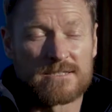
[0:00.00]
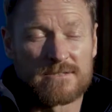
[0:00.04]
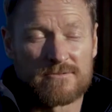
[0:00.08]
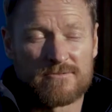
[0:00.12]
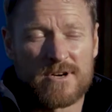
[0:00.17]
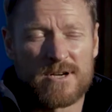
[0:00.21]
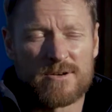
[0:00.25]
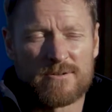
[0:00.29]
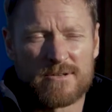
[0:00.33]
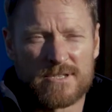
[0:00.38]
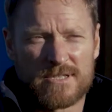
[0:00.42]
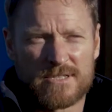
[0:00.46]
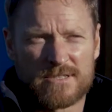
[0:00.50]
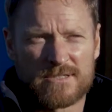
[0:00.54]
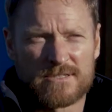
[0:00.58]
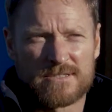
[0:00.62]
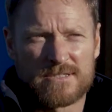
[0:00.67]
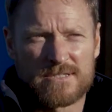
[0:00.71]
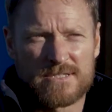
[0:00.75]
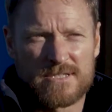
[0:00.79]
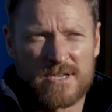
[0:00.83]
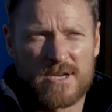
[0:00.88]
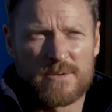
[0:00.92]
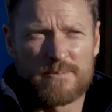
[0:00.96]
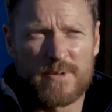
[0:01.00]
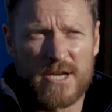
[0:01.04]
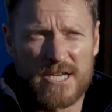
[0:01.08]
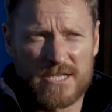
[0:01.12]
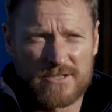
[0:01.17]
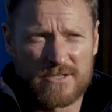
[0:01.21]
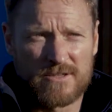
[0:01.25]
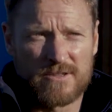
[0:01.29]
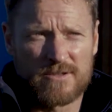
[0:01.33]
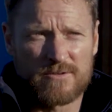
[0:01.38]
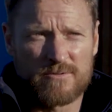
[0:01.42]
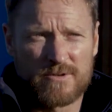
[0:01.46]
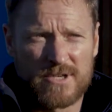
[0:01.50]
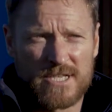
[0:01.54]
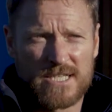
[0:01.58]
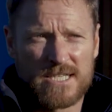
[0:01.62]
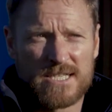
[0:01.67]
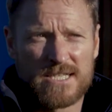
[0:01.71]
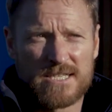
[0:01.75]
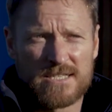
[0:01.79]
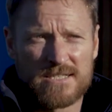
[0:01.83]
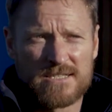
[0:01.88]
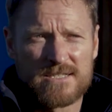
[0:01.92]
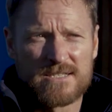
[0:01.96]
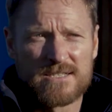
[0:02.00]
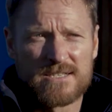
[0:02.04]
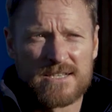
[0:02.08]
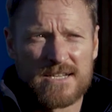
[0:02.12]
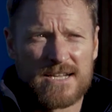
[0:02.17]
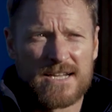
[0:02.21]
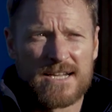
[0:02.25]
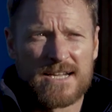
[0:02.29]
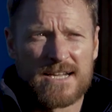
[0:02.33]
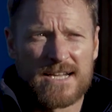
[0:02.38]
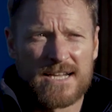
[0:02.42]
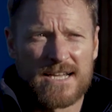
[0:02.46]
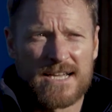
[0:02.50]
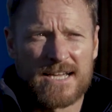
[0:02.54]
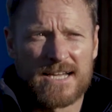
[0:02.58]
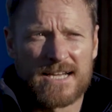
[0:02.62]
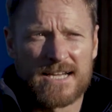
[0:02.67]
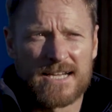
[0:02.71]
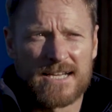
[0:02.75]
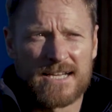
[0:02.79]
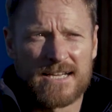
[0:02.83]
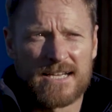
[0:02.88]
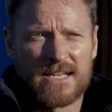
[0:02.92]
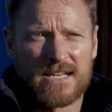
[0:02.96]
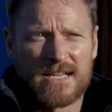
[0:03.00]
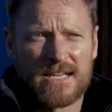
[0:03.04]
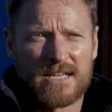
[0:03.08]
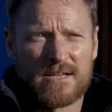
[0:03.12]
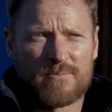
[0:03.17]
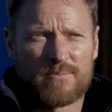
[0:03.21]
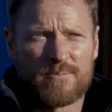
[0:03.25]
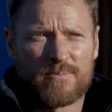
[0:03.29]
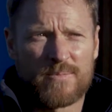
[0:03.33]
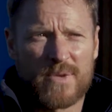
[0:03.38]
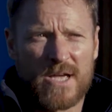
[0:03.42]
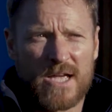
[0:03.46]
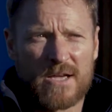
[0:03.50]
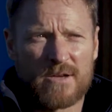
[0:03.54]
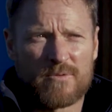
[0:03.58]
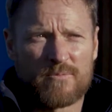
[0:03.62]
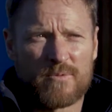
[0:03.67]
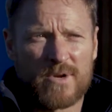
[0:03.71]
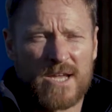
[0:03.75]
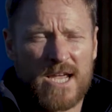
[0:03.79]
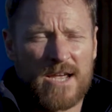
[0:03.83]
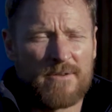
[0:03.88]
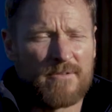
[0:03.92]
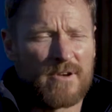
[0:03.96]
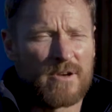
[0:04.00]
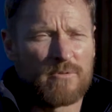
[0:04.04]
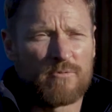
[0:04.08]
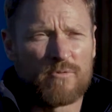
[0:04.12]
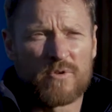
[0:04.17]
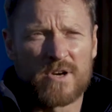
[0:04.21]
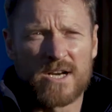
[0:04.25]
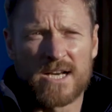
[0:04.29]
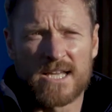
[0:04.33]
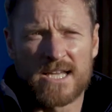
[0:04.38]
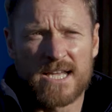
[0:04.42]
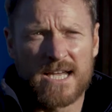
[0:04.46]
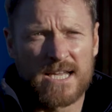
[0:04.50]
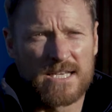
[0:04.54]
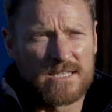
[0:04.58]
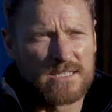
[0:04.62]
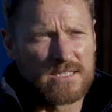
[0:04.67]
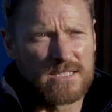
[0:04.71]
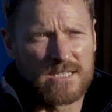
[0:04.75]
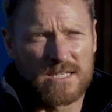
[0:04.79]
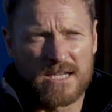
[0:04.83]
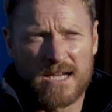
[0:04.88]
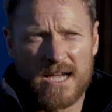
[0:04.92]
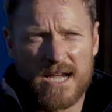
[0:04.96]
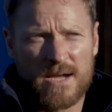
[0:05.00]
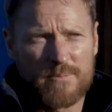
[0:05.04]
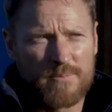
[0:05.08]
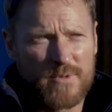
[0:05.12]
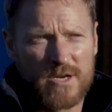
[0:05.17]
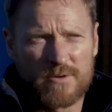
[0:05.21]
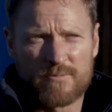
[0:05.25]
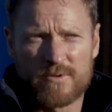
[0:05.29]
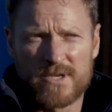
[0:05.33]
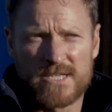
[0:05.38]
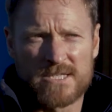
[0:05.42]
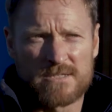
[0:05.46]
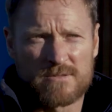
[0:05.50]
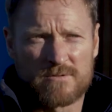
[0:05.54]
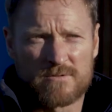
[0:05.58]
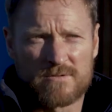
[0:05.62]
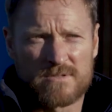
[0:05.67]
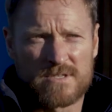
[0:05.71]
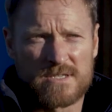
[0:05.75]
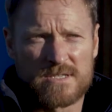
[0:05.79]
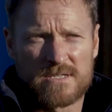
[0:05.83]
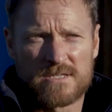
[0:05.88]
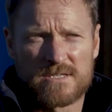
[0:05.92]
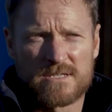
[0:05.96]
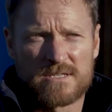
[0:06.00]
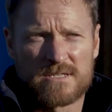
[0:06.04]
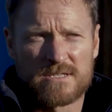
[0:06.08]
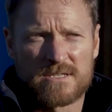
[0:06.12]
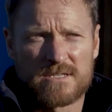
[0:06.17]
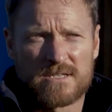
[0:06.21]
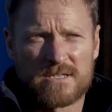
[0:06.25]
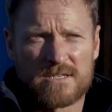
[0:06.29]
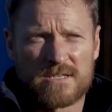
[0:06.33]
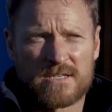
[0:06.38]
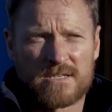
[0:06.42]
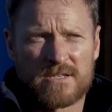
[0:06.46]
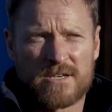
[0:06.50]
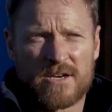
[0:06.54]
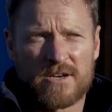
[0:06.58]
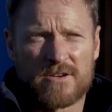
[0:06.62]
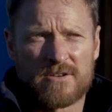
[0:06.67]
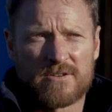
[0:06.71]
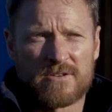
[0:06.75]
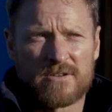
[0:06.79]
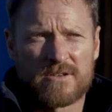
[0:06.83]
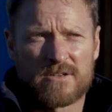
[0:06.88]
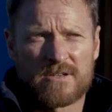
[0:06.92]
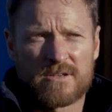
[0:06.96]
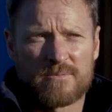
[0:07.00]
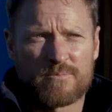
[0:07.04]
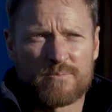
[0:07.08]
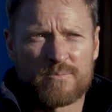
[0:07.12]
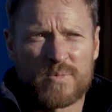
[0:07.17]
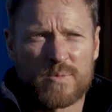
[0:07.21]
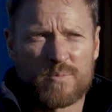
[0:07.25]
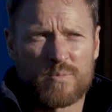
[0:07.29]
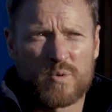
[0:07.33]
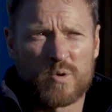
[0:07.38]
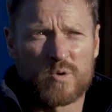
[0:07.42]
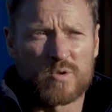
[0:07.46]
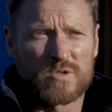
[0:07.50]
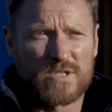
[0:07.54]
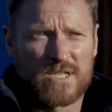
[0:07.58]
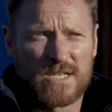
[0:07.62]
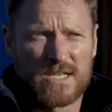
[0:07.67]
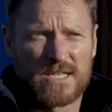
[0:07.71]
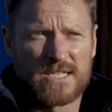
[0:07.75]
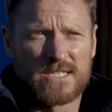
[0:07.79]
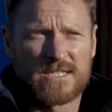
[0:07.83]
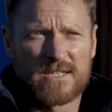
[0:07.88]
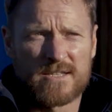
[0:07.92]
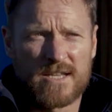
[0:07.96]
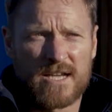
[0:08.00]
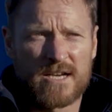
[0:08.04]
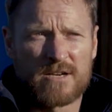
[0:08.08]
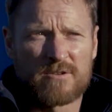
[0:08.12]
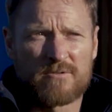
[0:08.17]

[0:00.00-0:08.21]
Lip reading: grown so much in 3 years, but we haven't really had to up our resources, you know, proportionally to that